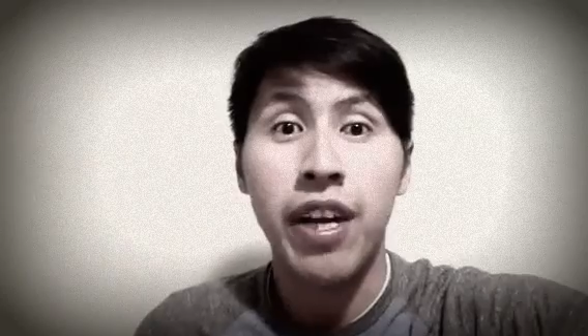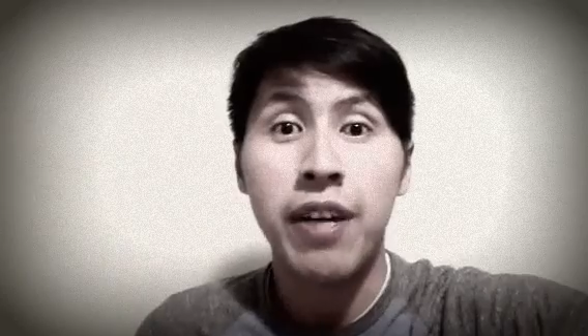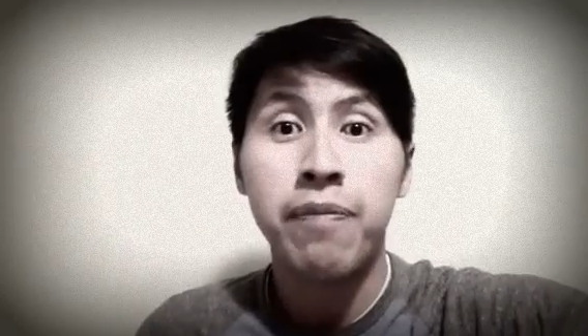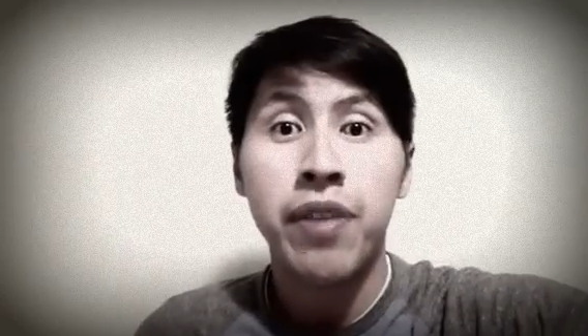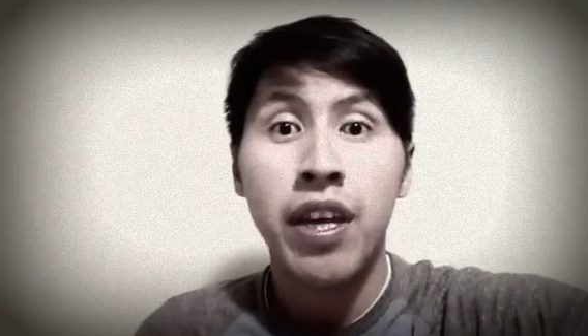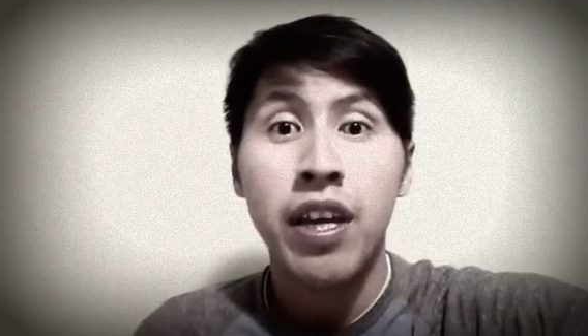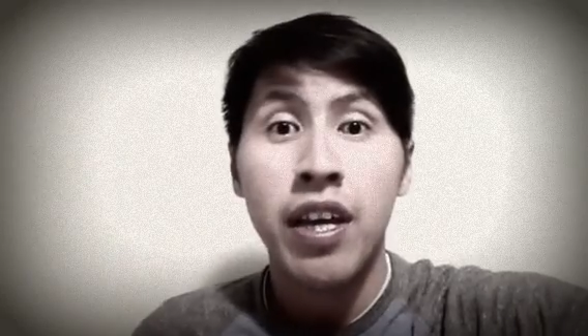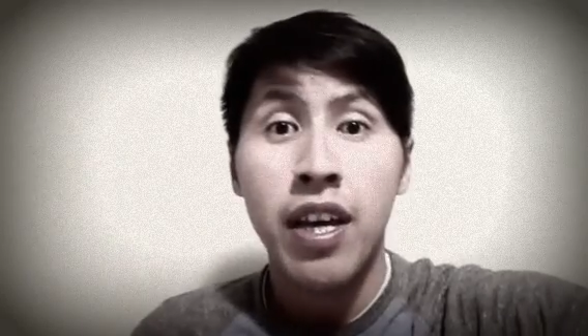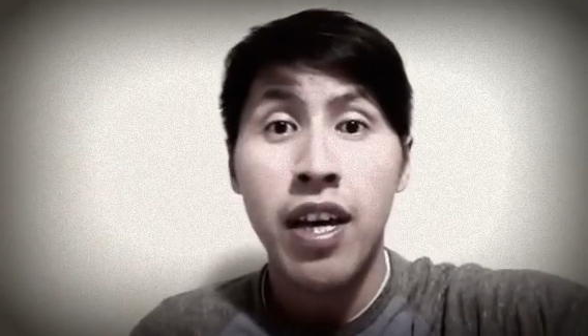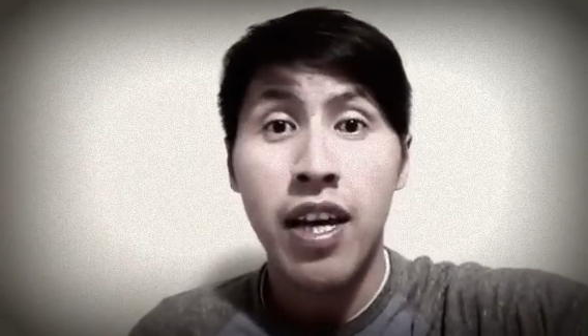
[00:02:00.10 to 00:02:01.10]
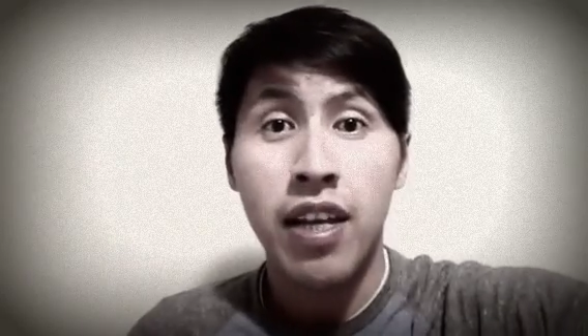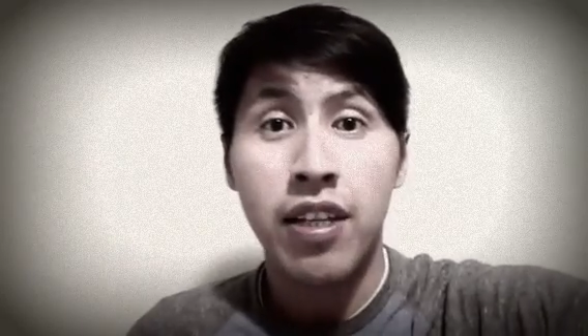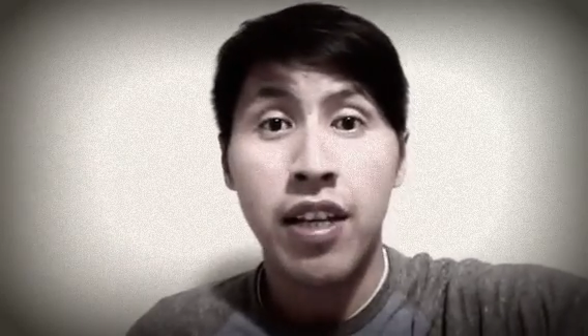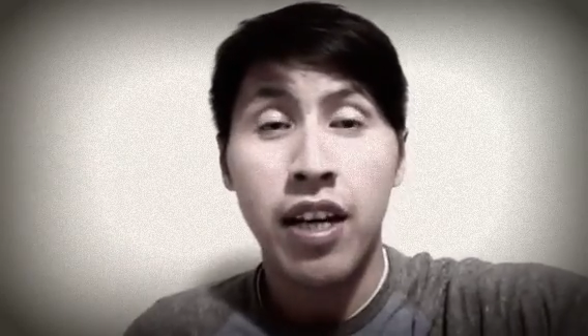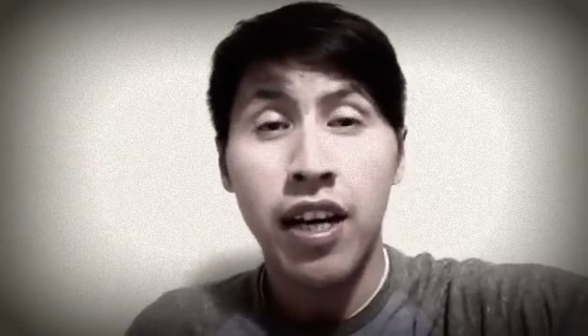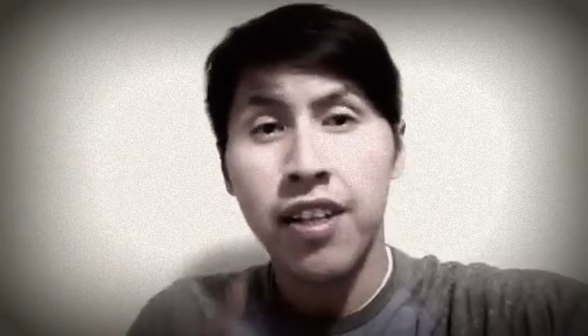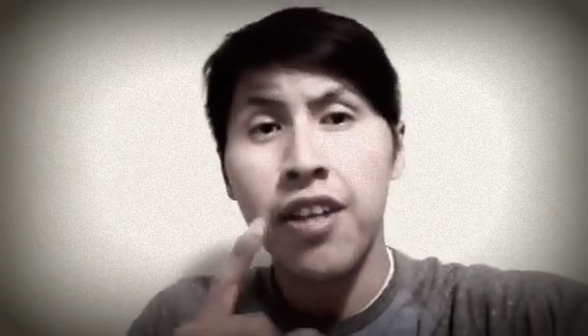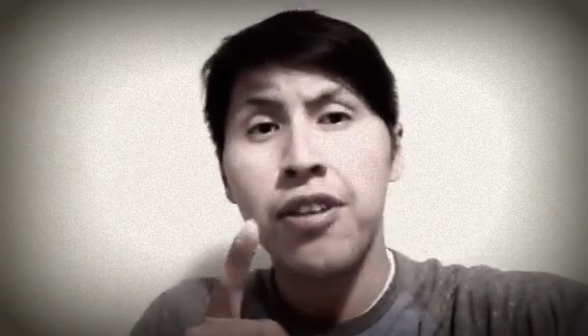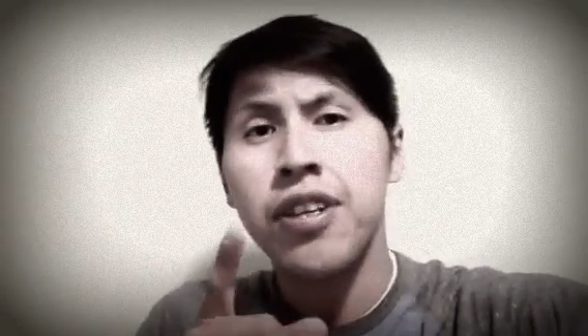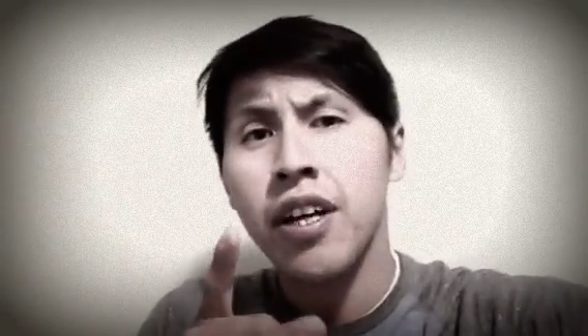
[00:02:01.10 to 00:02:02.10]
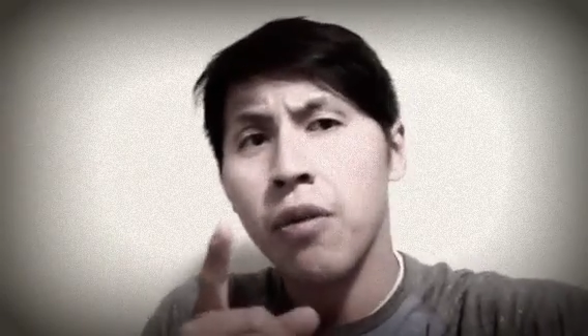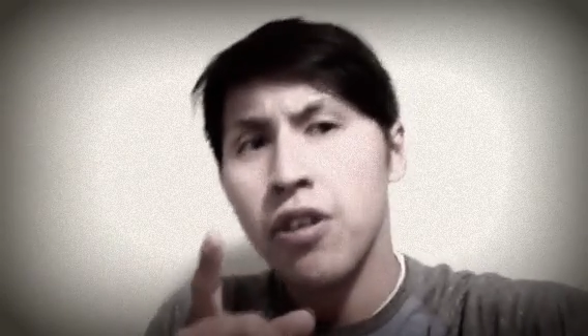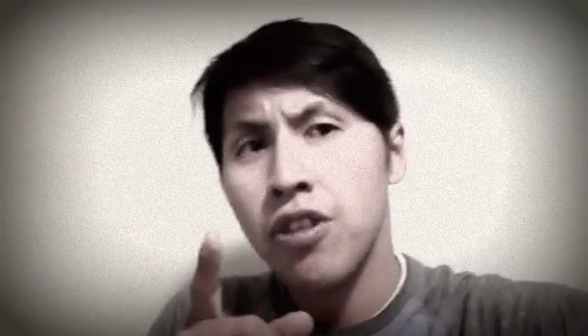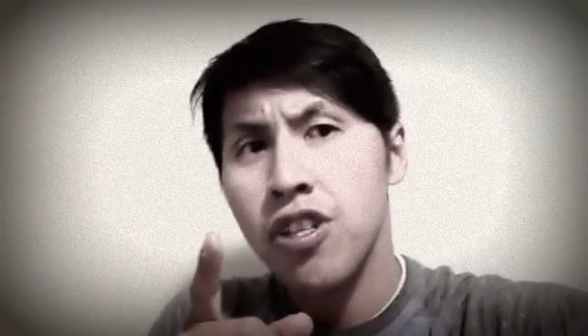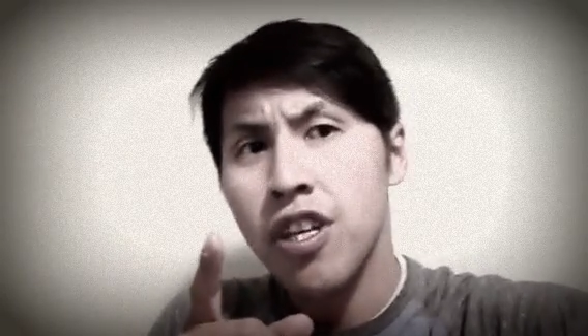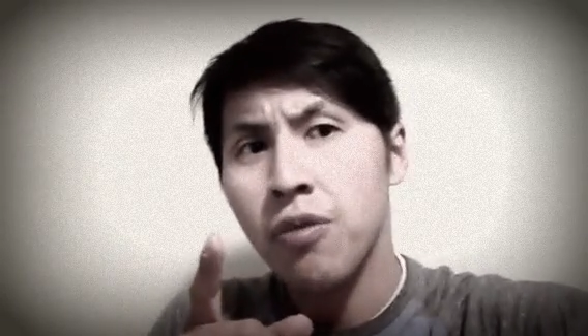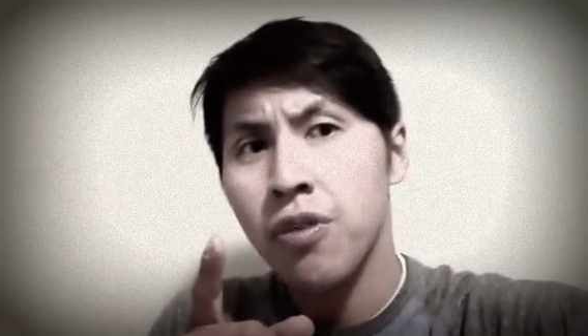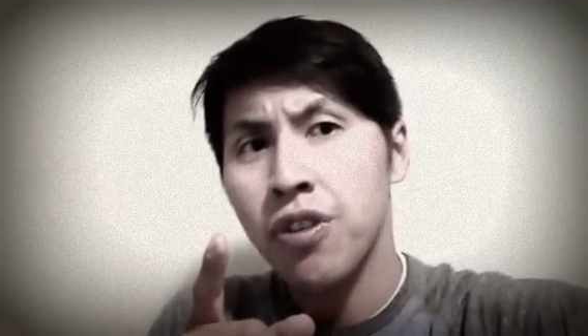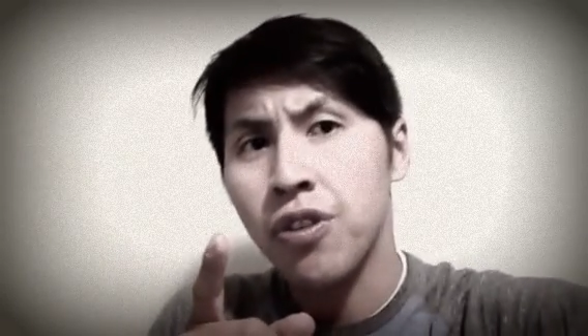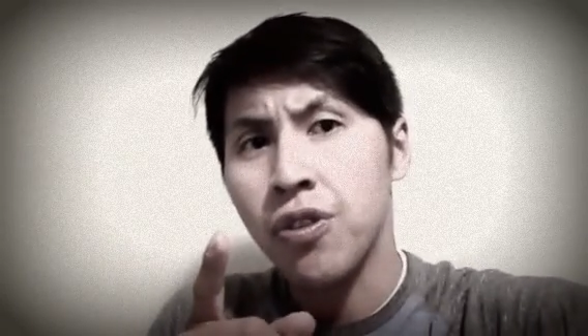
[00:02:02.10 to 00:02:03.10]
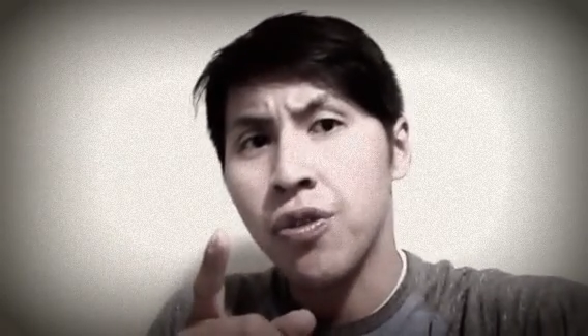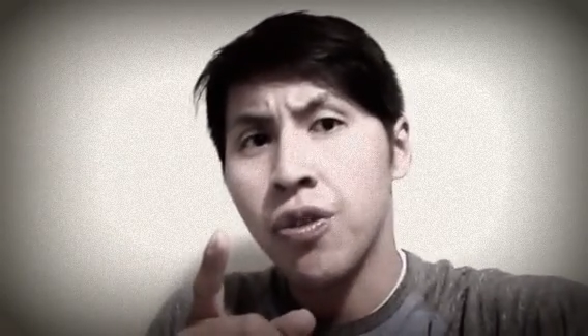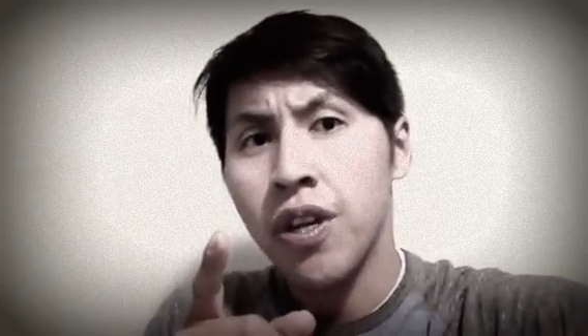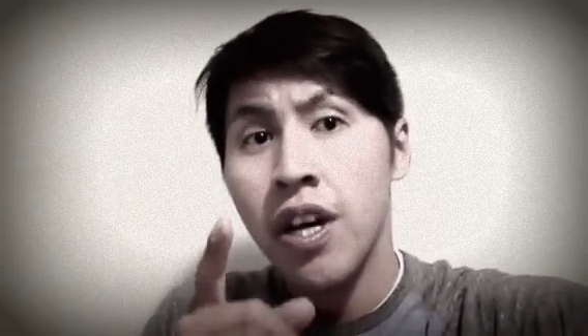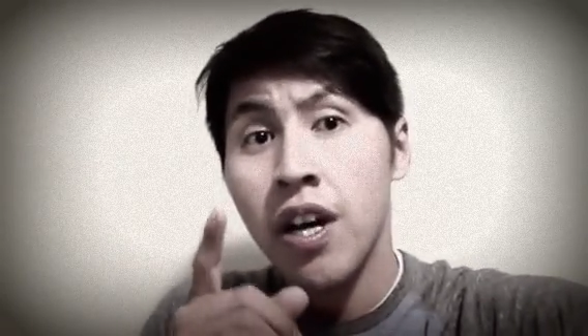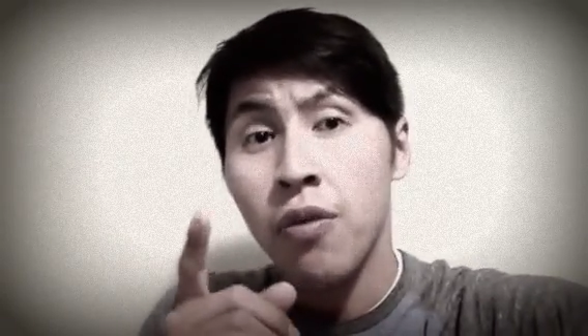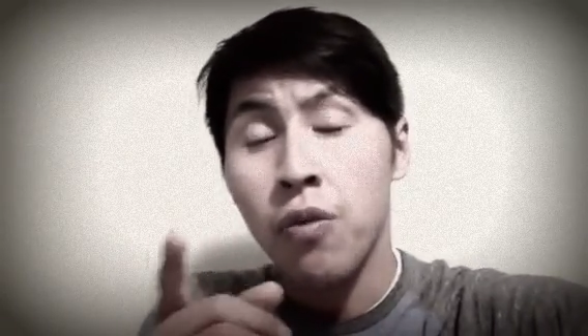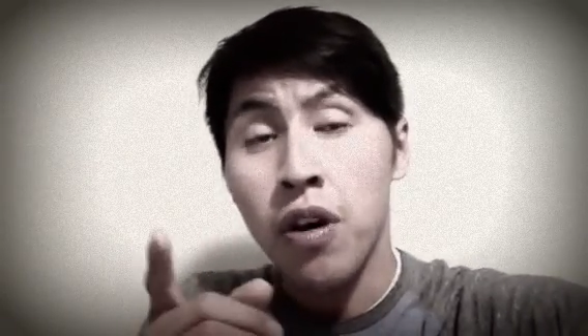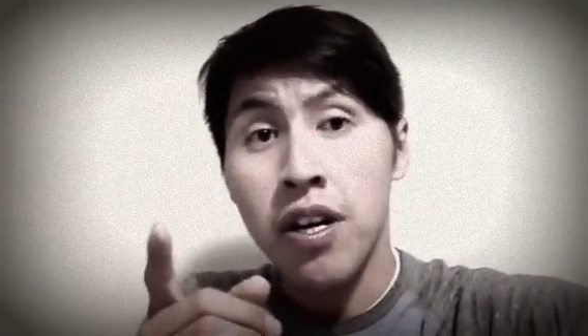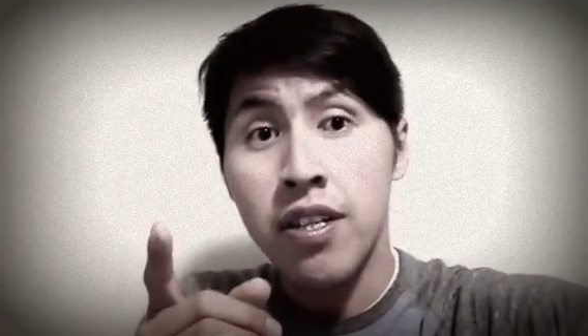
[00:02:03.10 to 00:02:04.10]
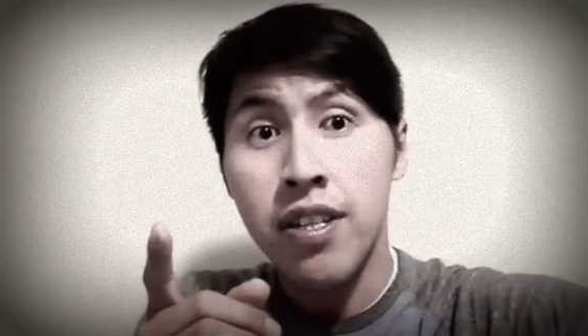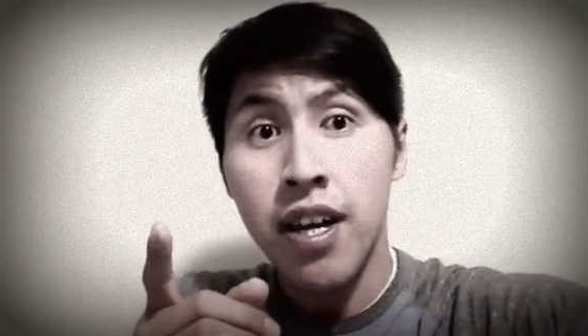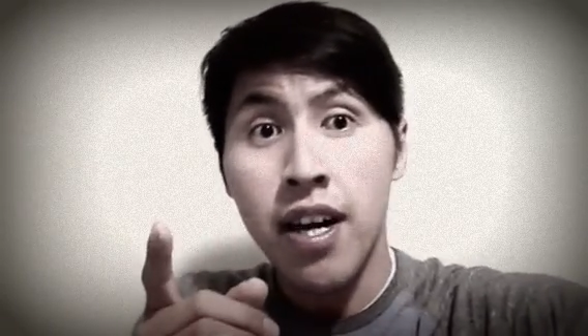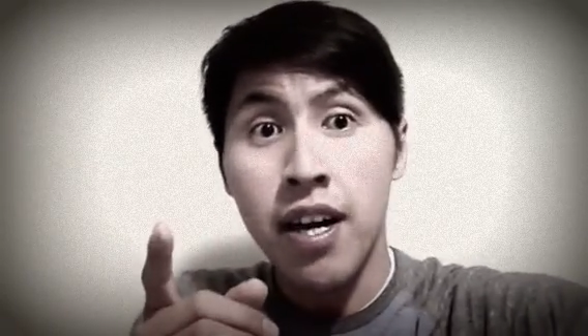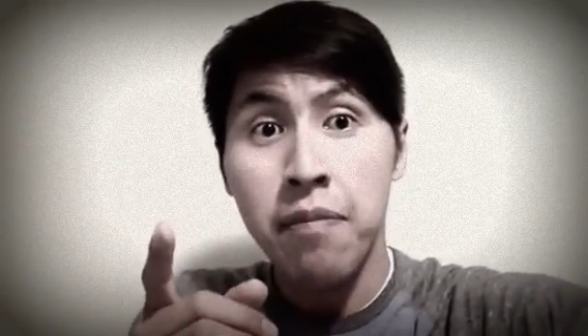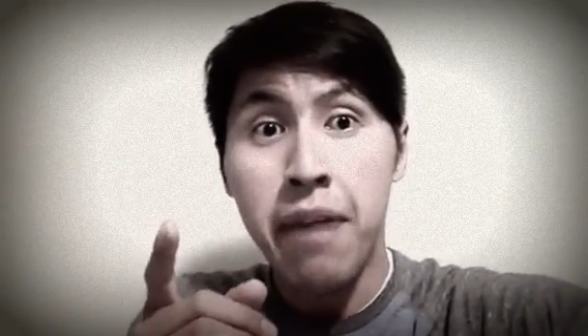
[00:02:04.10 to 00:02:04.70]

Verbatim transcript: right? And uh, another thing I want to share with you was uh,